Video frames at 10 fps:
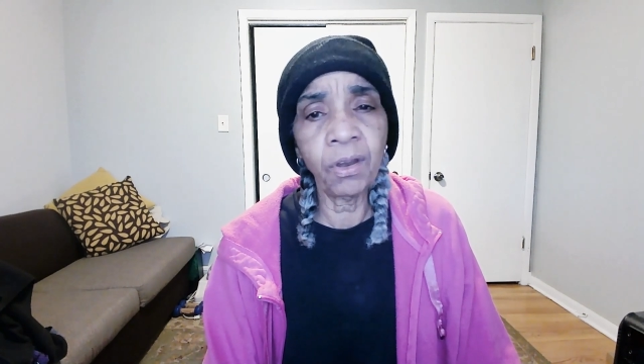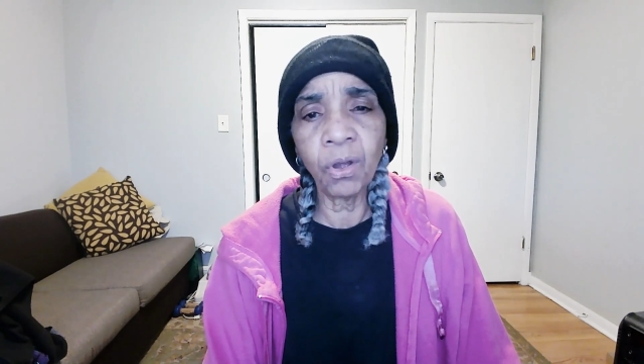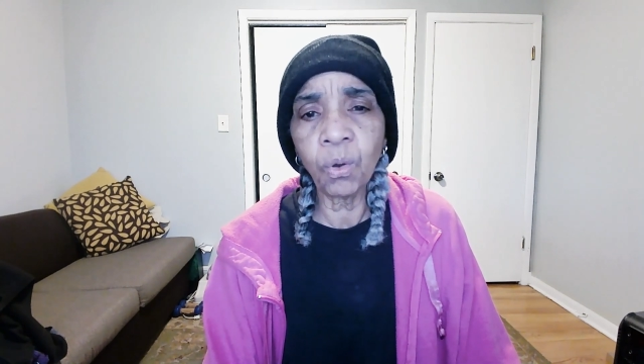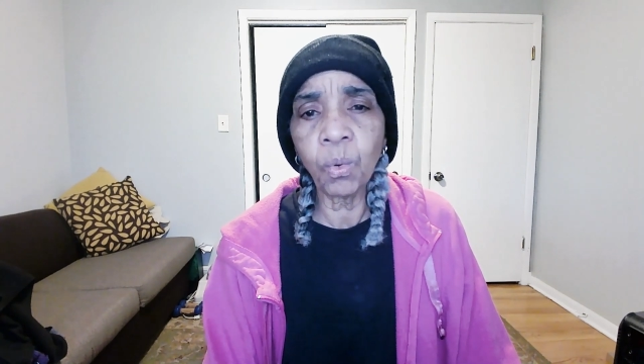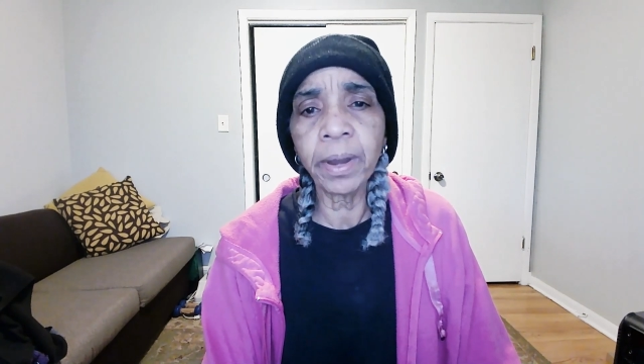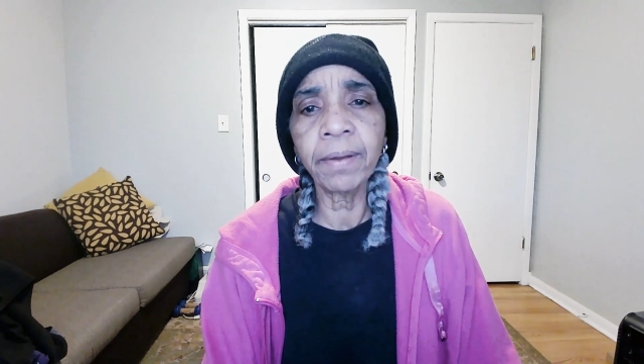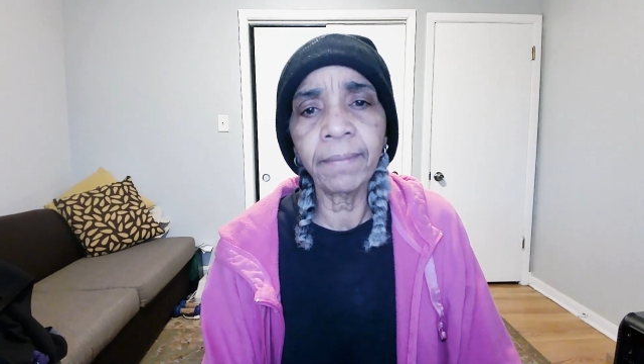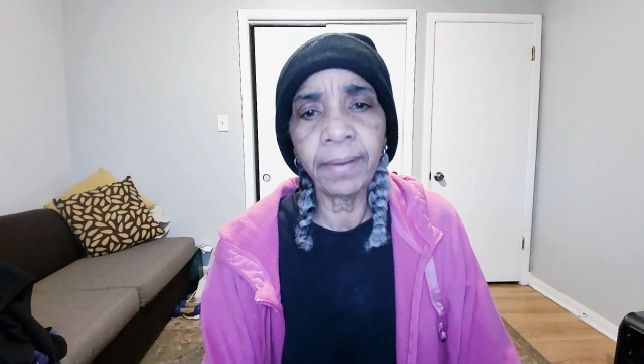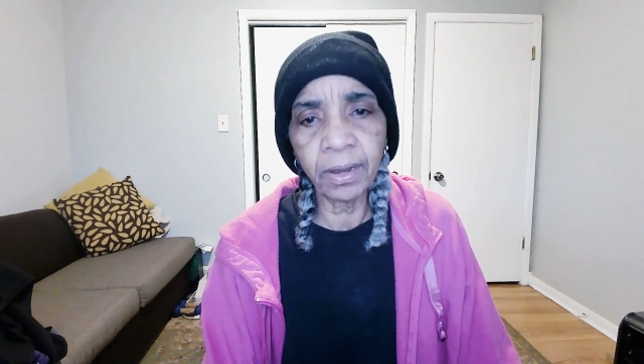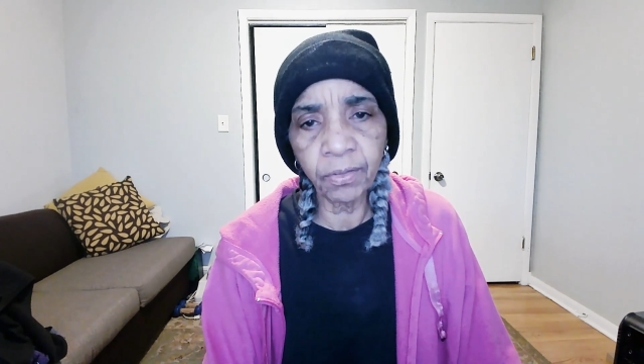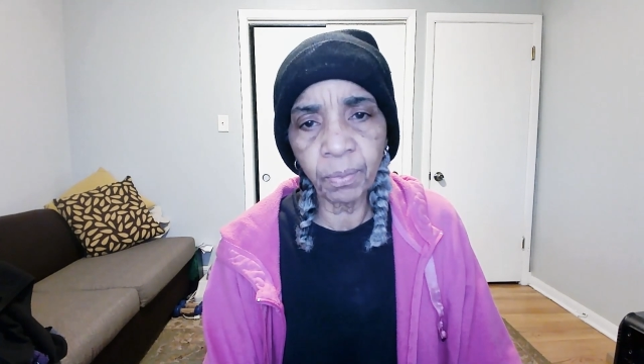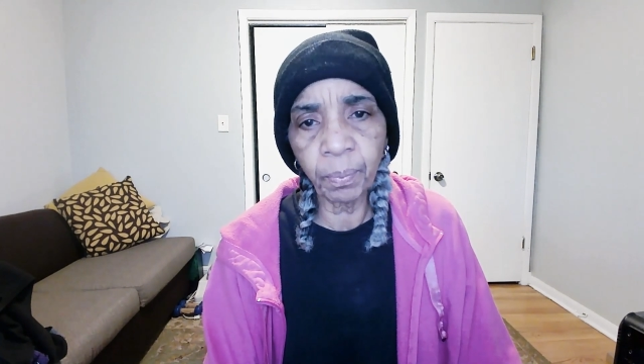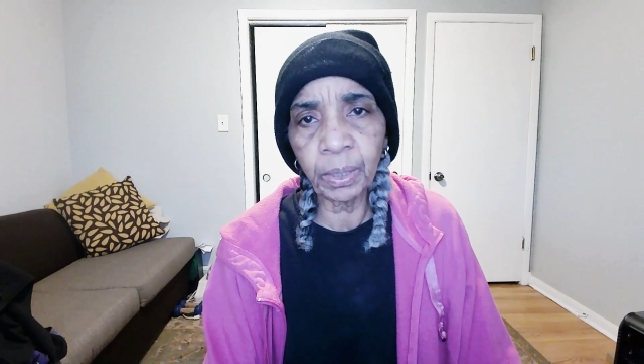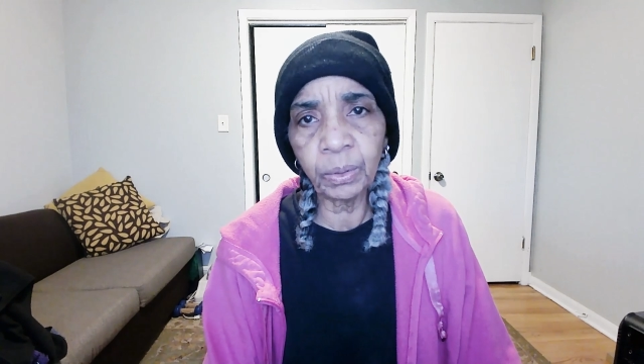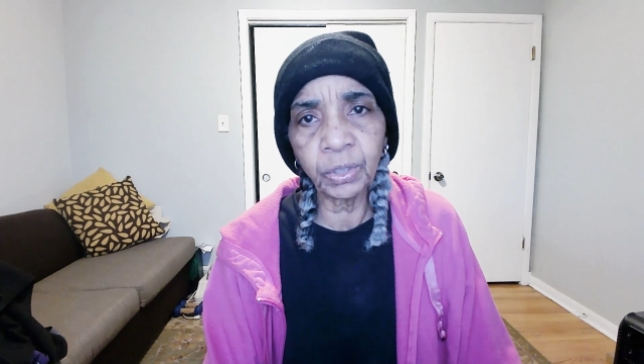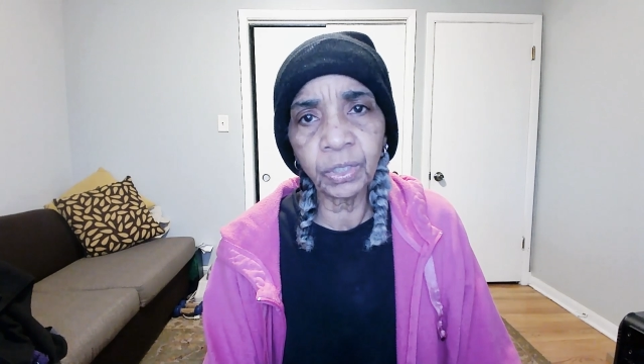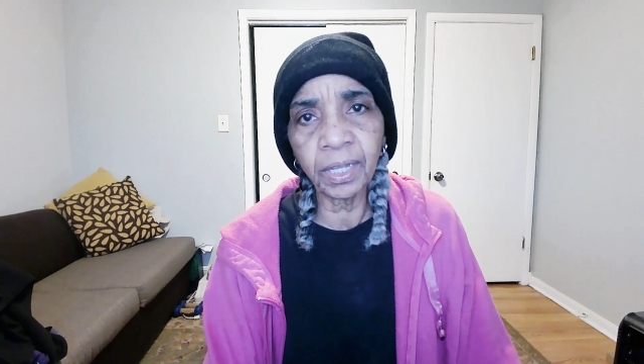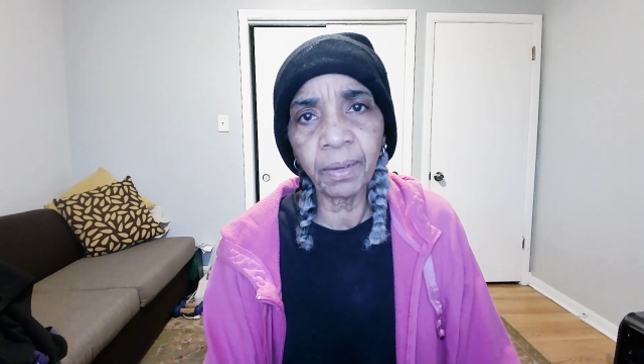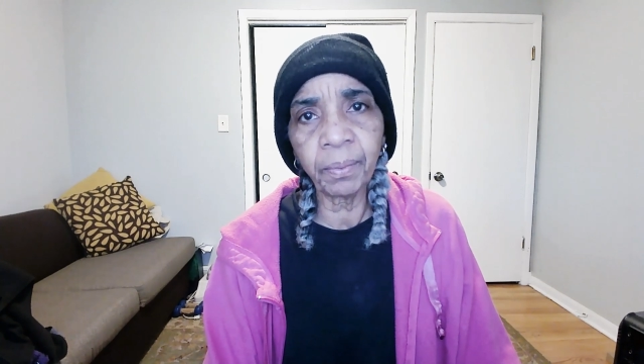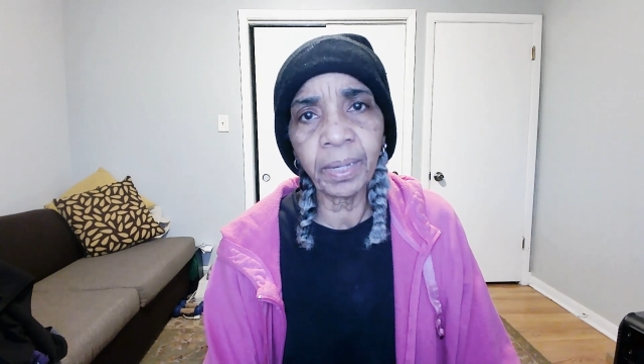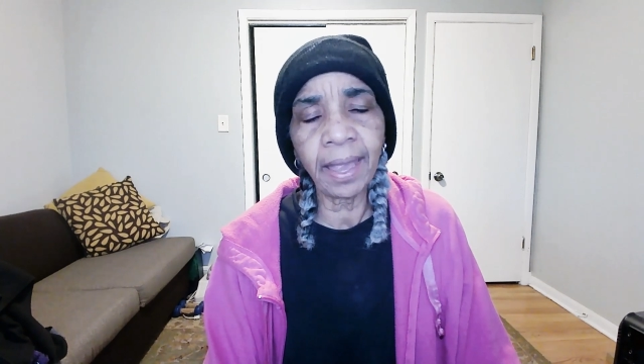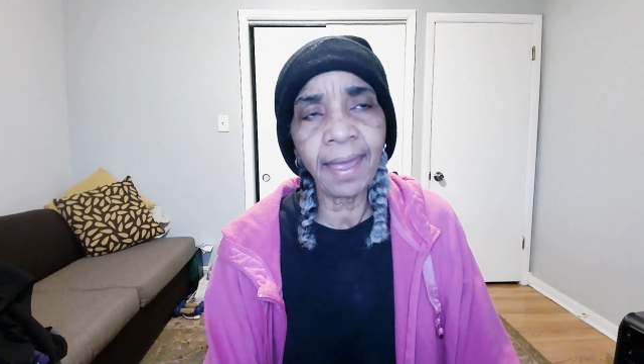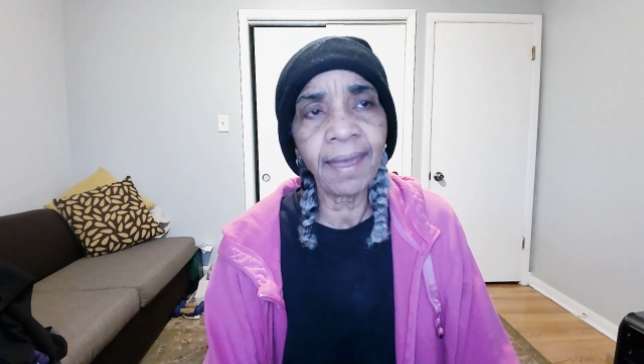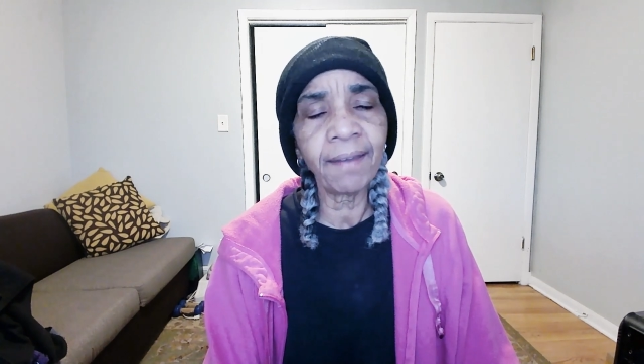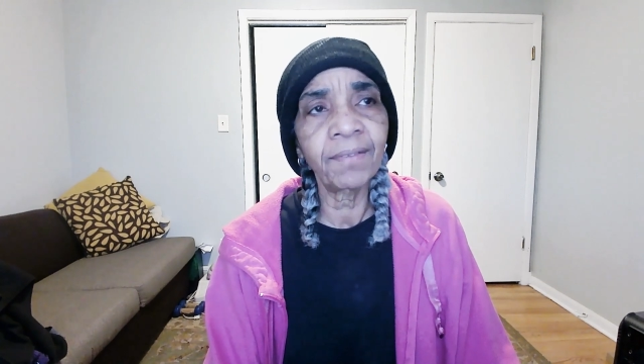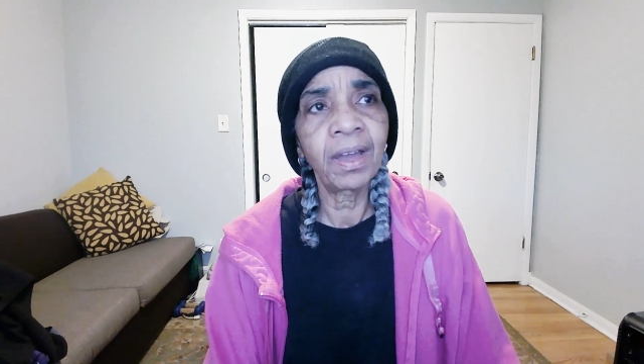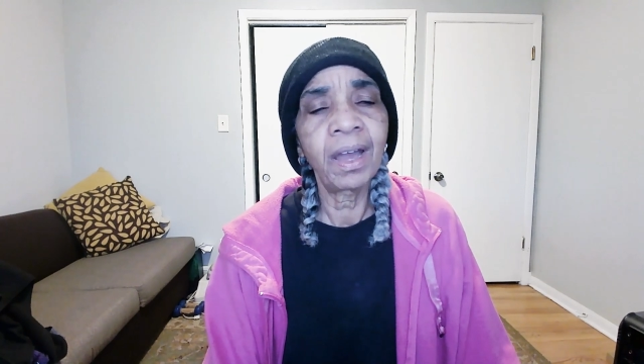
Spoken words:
Nowhere near the pollution that we have,